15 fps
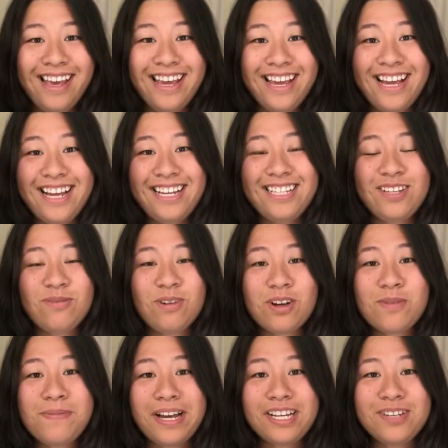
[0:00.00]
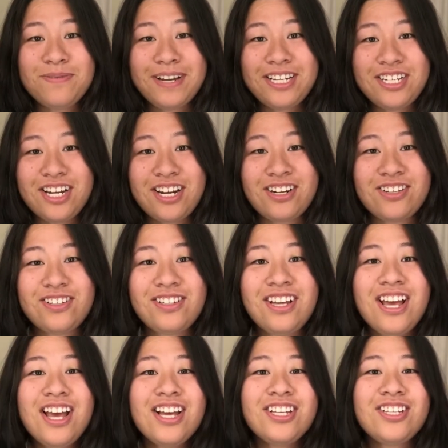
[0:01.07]
Hey guys, and welcome back to my channel.
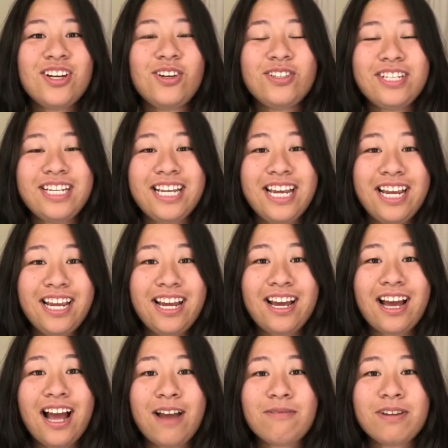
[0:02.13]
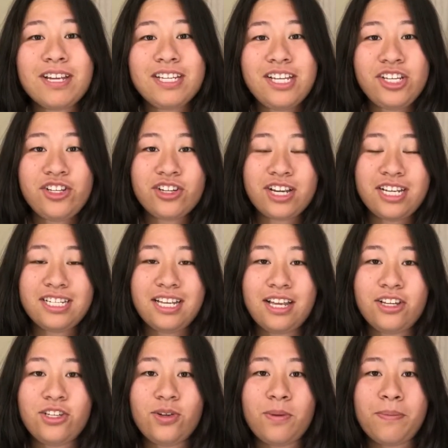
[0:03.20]
So today I'm going to teach you guys how
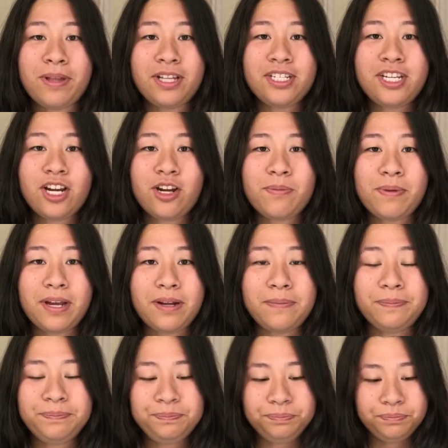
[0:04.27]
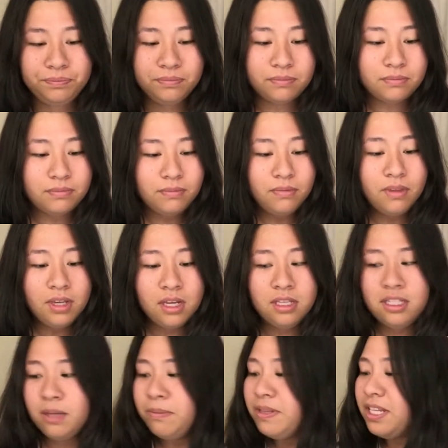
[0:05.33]
to do a military bun.
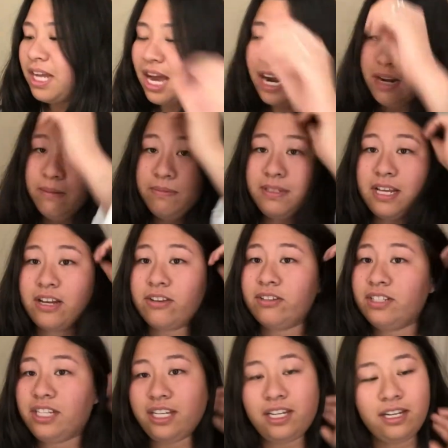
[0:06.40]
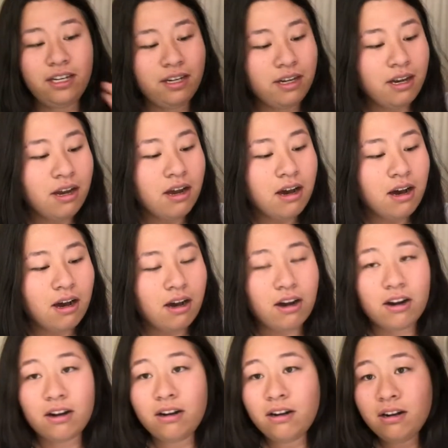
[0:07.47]
Some of the items that you'll need
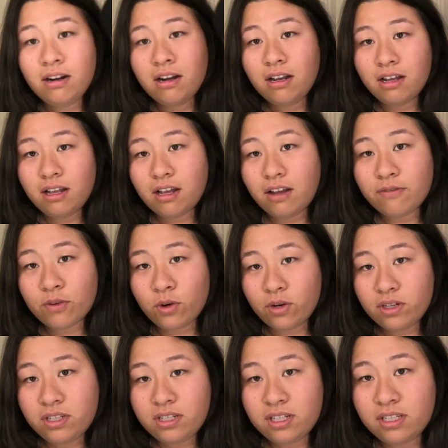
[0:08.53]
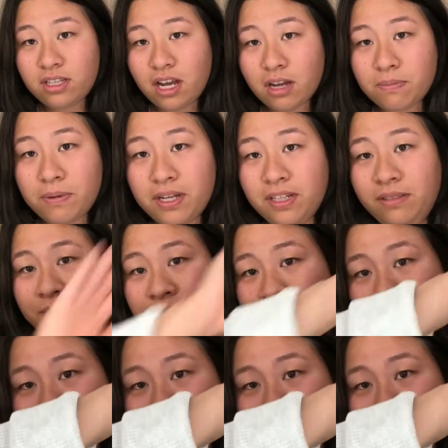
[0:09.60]
are, of course, the sock bun.